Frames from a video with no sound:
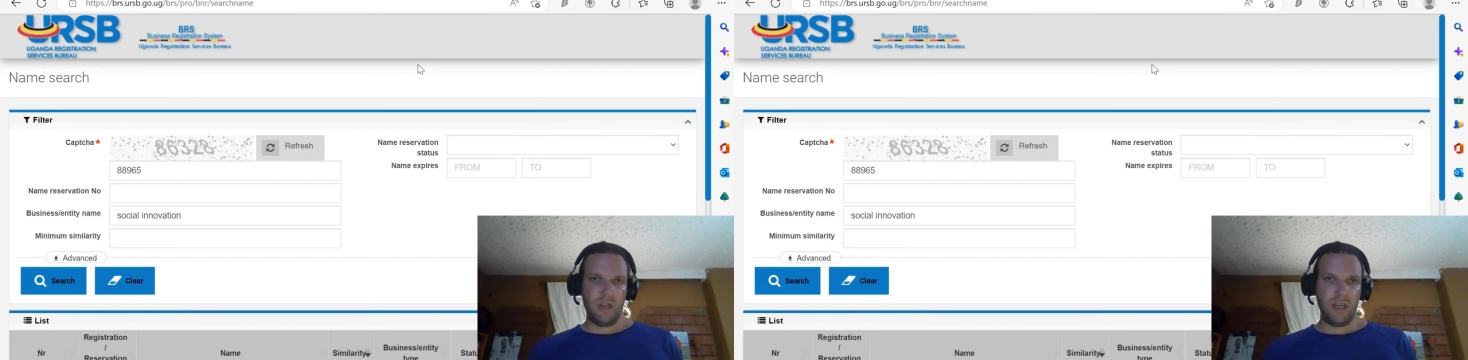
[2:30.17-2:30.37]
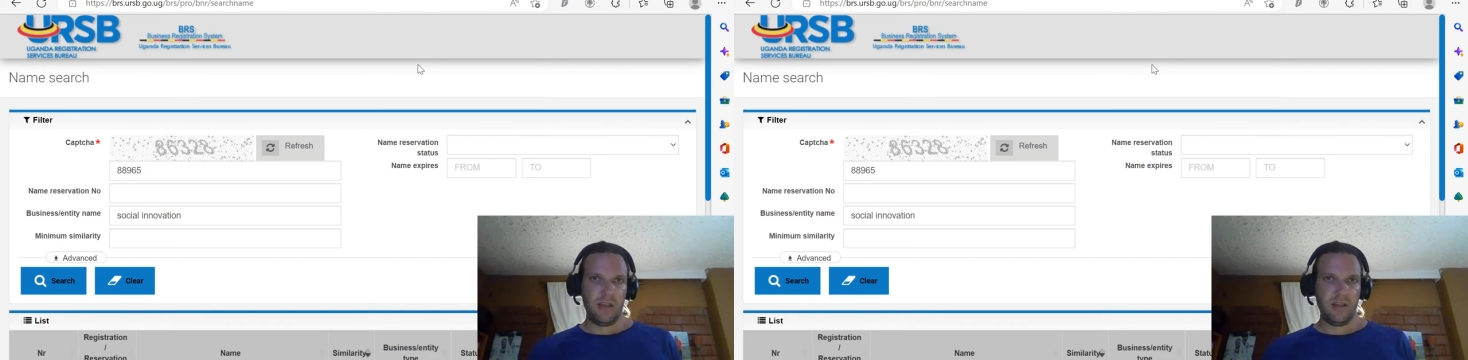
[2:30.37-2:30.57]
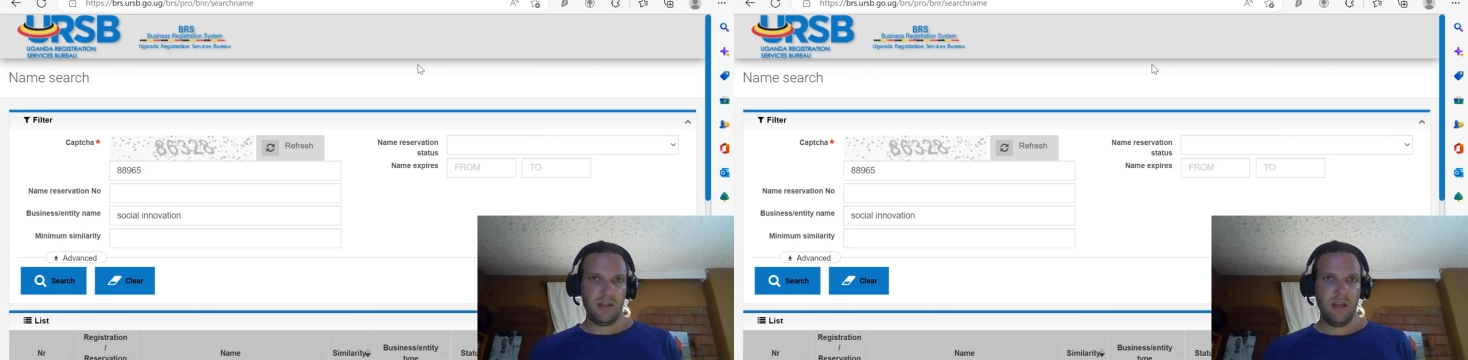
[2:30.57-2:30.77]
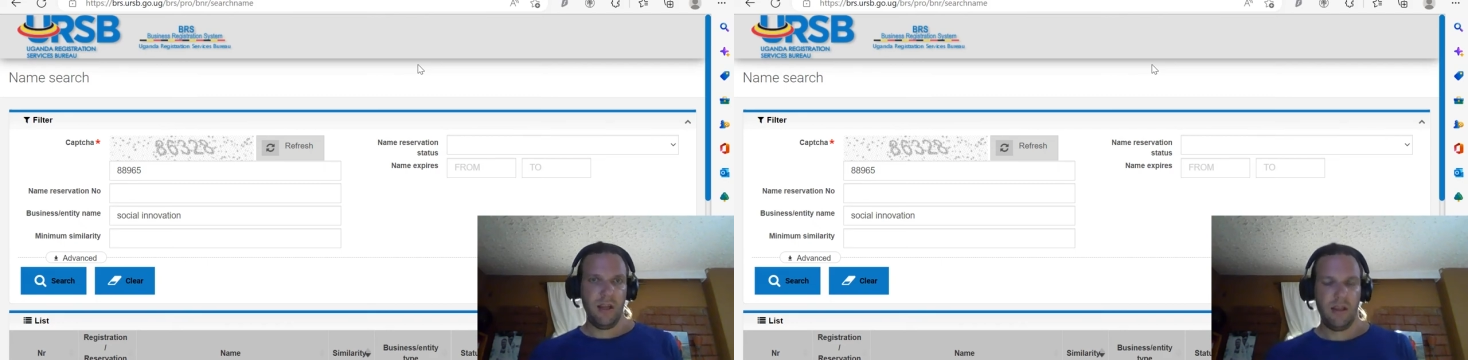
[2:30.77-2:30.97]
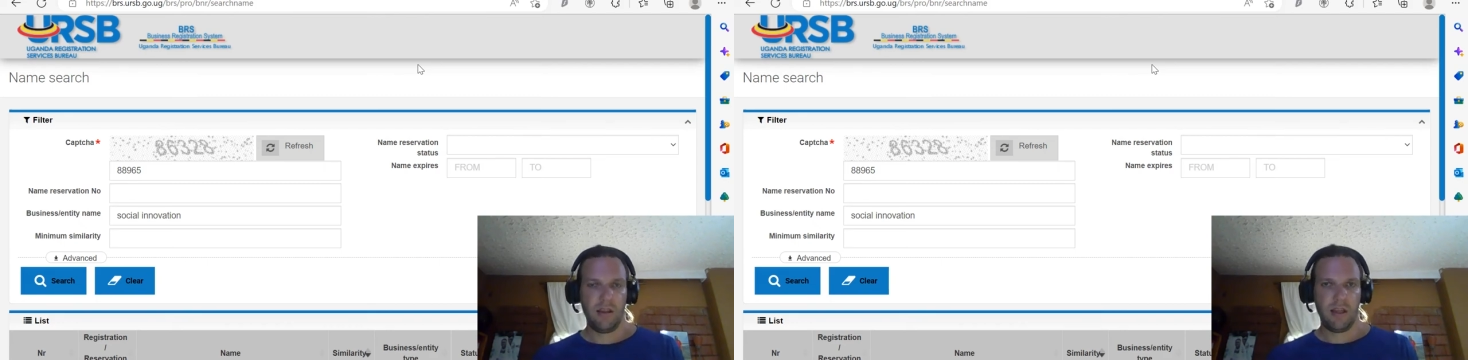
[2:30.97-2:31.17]
change
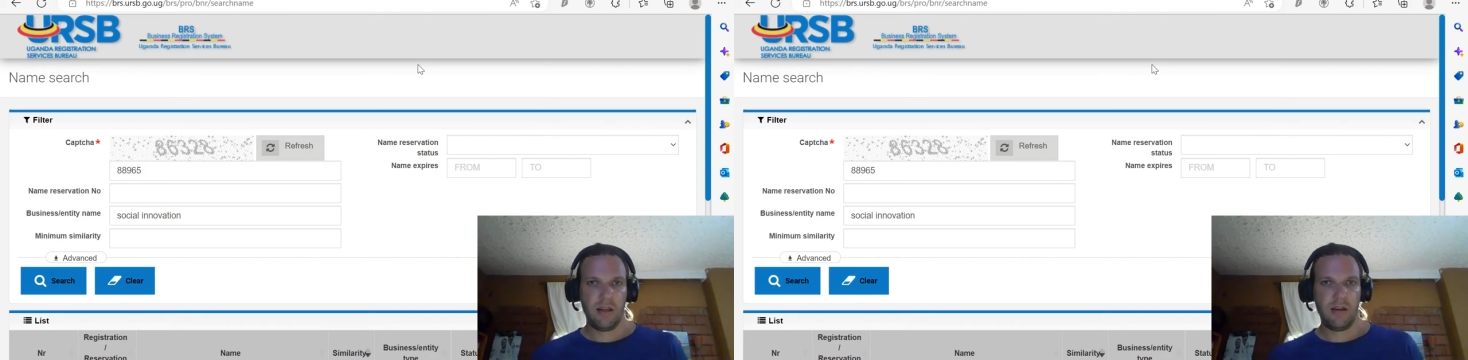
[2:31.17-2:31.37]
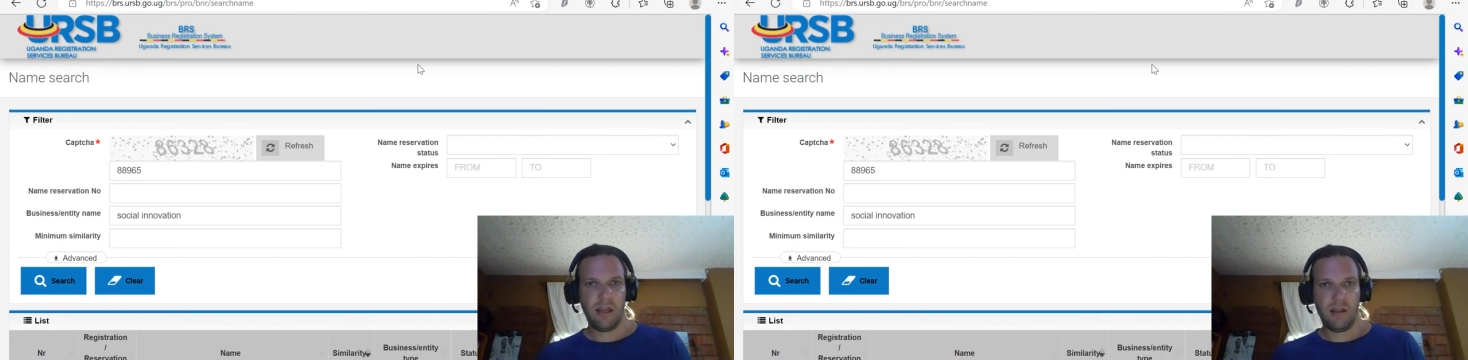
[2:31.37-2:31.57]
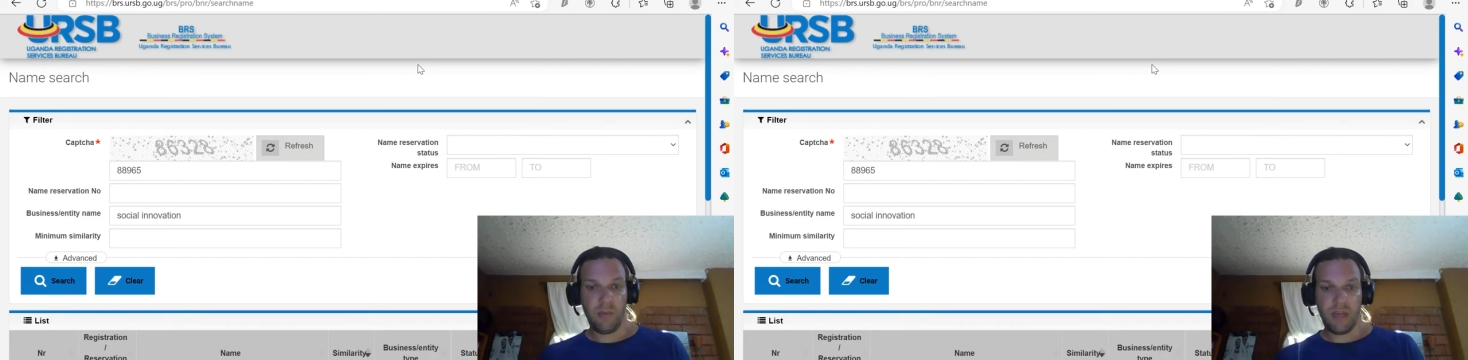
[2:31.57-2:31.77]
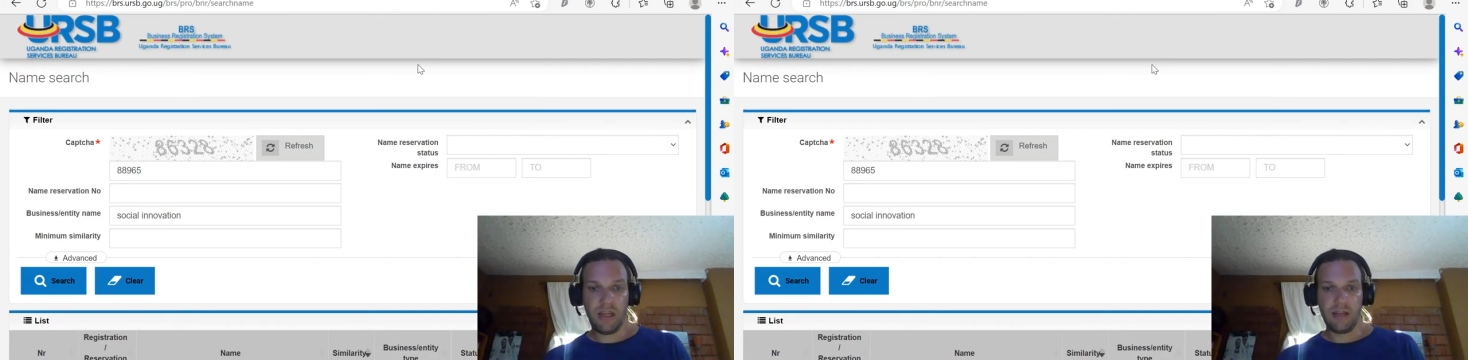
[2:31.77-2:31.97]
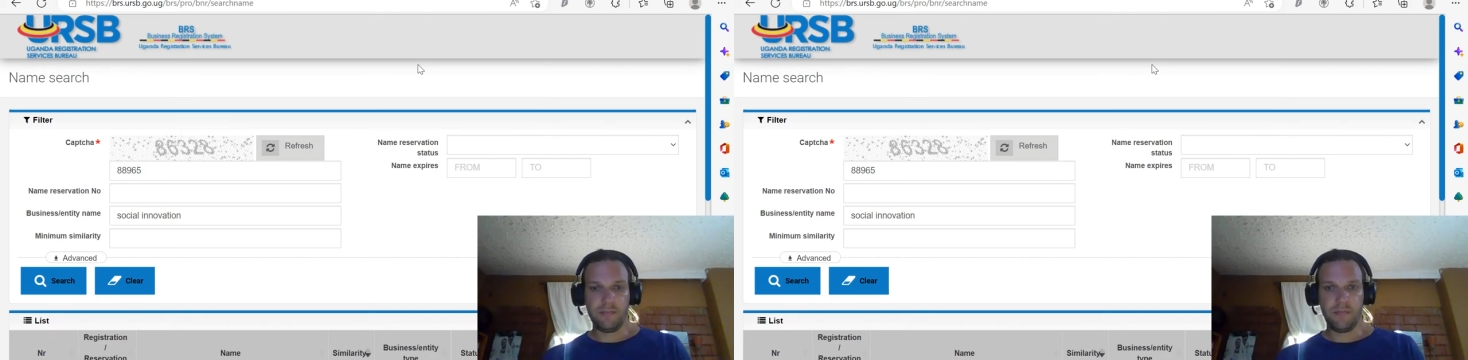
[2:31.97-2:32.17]
than at the
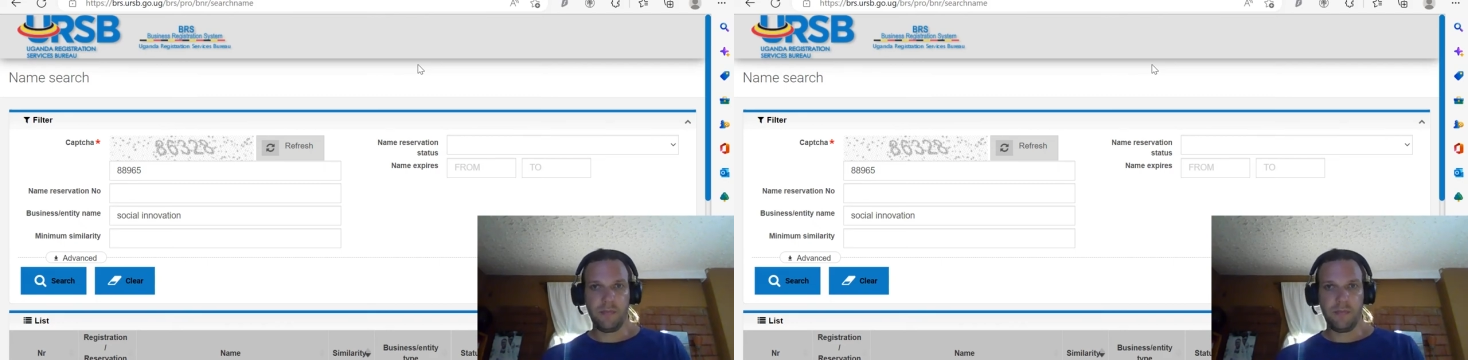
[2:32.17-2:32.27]
beginning